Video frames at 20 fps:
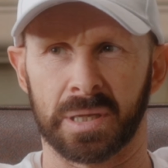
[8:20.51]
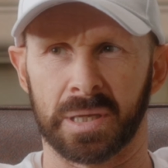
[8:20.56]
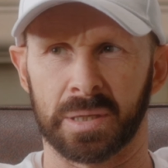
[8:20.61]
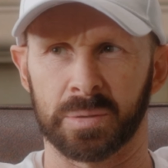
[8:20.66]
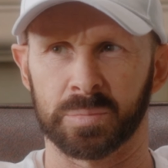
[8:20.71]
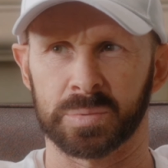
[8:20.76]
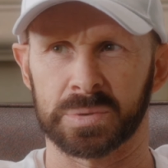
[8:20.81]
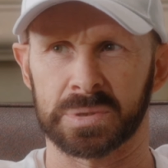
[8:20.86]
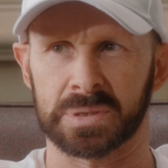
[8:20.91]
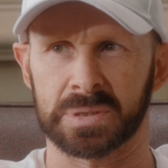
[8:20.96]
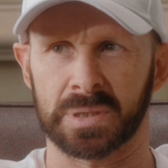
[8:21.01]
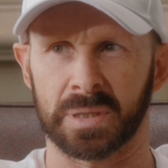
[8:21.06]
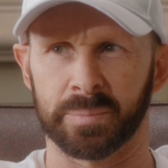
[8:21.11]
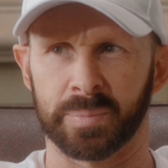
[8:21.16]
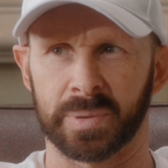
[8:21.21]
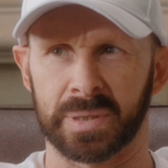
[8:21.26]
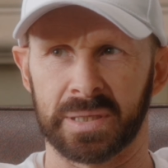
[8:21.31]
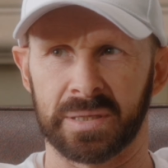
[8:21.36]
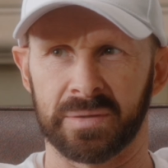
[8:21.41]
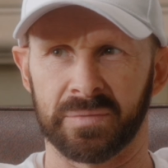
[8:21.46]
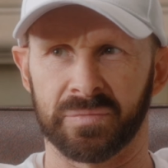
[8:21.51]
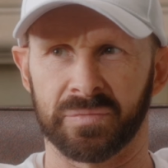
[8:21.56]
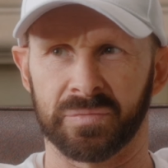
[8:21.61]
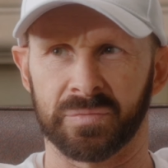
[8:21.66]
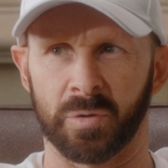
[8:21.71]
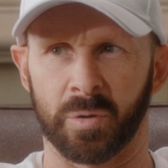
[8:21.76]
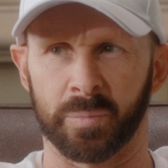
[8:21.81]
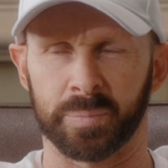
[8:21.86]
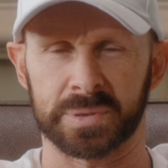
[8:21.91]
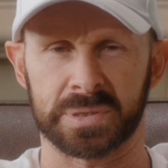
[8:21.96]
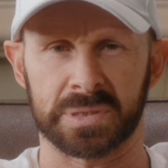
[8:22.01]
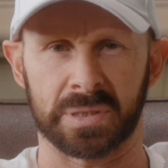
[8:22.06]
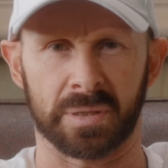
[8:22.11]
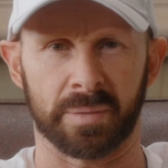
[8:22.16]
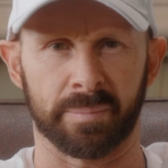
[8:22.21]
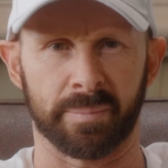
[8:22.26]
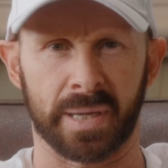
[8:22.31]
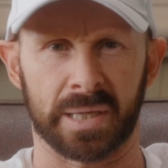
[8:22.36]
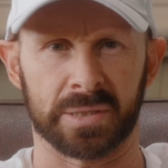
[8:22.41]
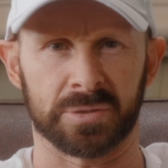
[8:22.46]
I was, I believe, opposite
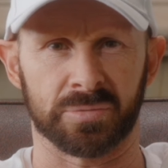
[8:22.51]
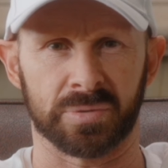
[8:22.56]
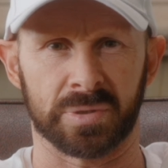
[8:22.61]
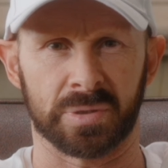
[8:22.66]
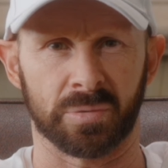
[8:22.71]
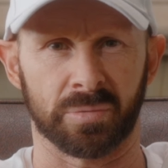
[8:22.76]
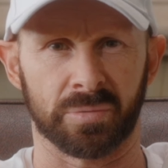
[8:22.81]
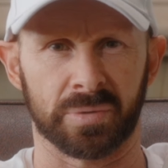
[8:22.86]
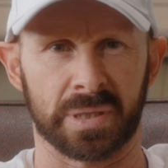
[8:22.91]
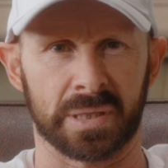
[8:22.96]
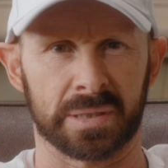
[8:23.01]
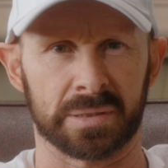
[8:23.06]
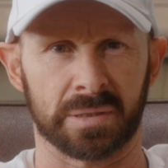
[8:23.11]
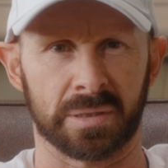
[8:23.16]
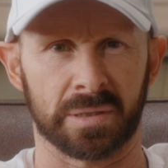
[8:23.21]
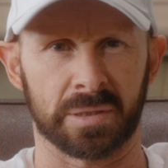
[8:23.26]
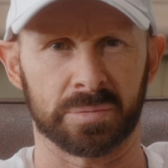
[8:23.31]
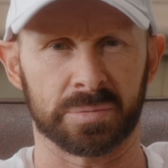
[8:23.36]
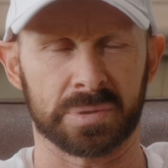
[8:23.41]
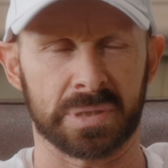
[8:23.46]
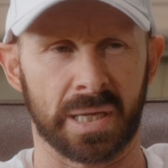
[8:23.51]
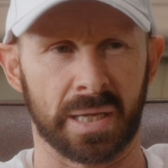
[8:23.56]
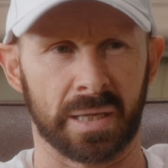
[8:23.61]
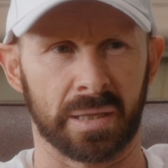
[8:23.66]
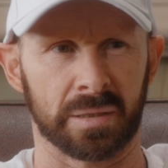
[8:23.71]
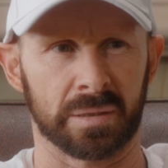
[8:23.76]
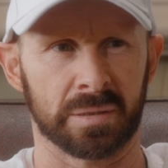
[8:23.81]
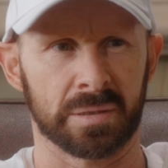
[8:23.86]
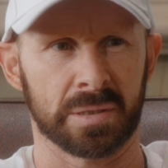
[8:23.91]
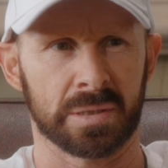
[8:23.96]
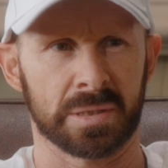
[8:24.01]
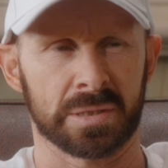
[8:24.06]
the Mandarin Oriental Hotel,